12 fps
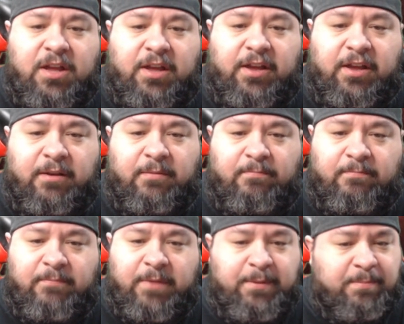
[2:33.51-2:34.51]
Uh,
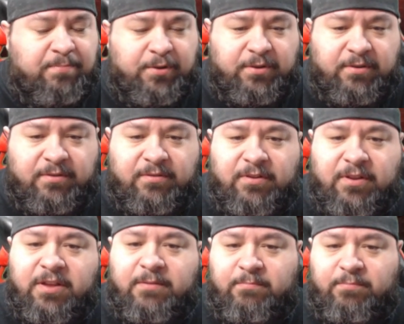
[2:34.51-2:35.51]
maybe put
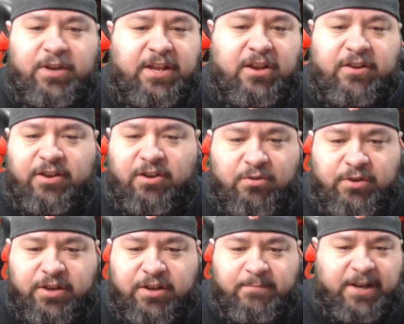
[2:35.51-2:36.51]
put it on
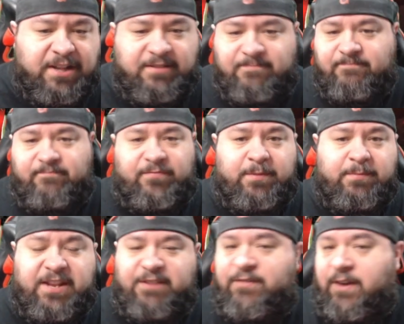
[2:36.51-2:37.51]
Ogun, but I
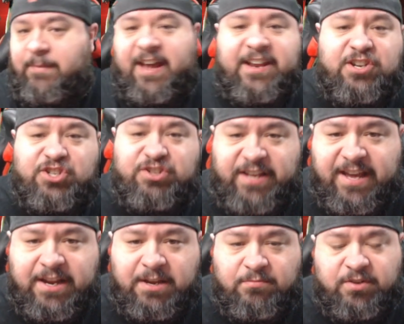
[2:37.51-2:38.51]
mean, if I manage to
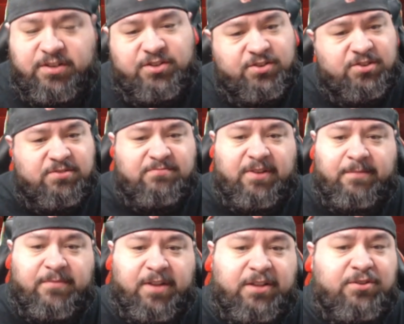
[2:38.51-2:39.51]
get him, which
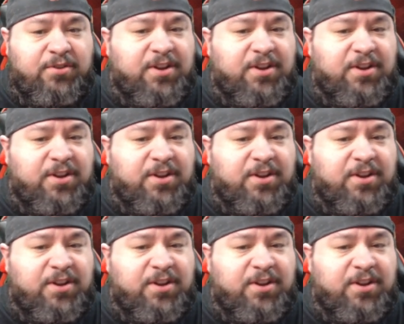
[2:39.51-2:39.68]
I'm not too